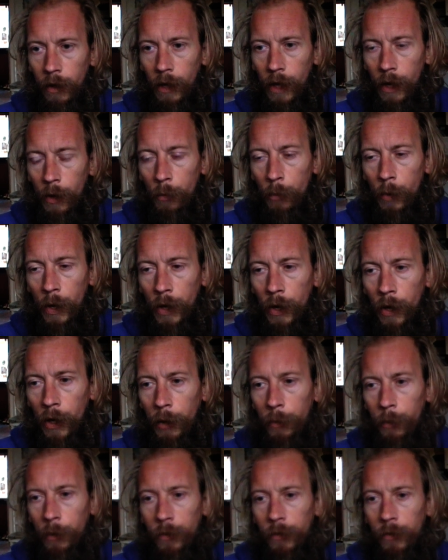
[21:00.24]
and when I
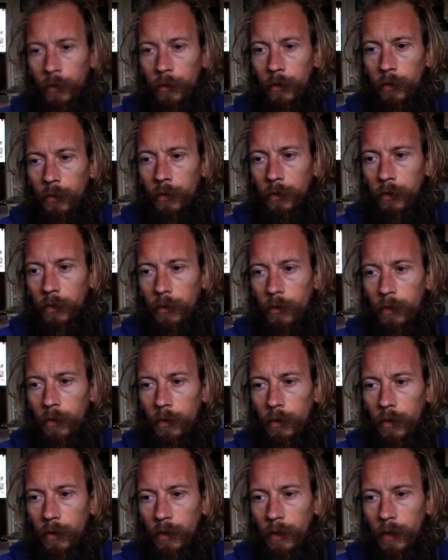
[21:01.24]
was
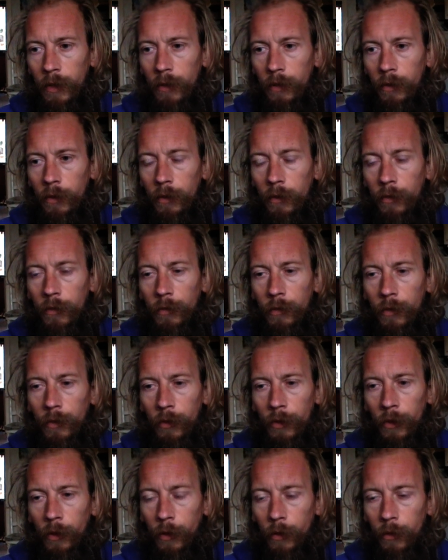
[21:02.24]

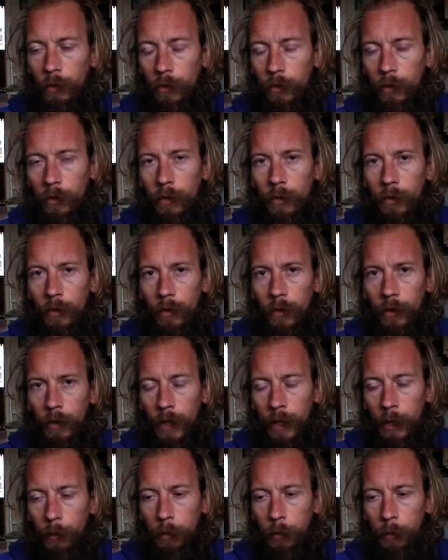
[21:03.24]
you know, in the